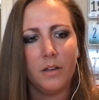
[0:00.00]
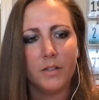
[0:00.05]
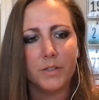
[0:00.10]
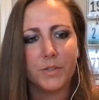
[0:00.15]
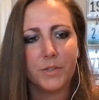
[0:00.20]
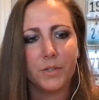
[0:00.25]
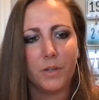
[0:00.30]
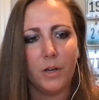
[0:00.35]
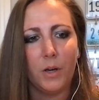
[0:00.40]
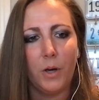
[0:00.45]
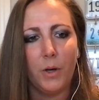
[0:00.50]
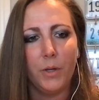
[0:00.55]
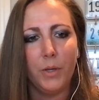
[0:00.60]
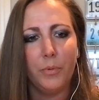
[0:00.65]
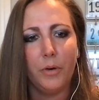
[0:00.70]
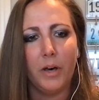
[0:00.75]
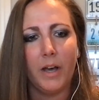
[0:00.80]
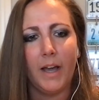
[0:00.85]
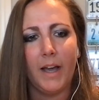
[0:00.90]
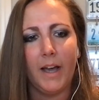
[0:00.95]
So you
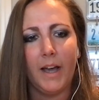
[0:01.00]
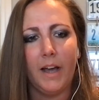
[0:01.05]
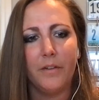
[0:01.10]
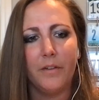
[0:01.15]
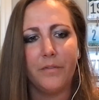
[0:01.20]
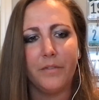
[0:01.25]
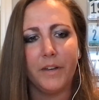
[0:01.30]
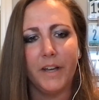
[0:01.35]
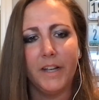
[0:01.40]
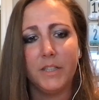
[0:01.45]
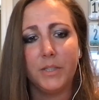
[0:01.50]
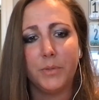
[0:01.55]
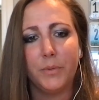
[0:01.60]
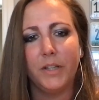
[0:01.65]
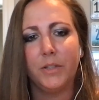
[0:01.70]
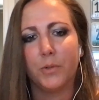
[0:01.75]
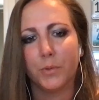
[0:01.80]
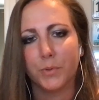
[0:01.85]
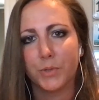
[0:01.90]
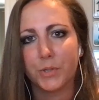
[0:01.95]
will have
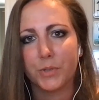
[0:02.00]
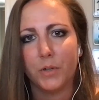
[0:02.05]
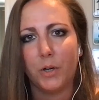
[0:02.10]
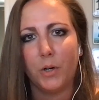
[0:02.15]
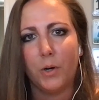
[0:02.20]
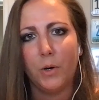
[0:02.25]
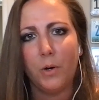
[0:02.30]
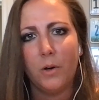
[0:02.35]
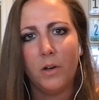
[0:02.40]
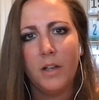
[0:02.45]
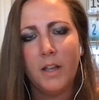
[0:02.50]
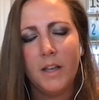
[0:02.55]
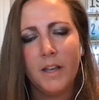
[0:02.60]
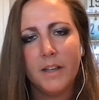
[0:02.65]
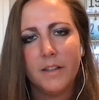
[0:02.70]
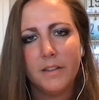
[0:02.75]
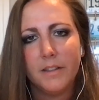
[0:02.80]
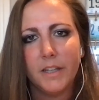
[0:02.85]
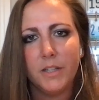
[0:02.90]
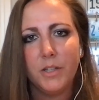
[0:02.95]
end-to-end control
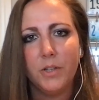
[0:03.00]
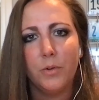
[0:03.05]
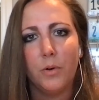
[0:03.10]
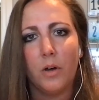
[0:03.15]
that you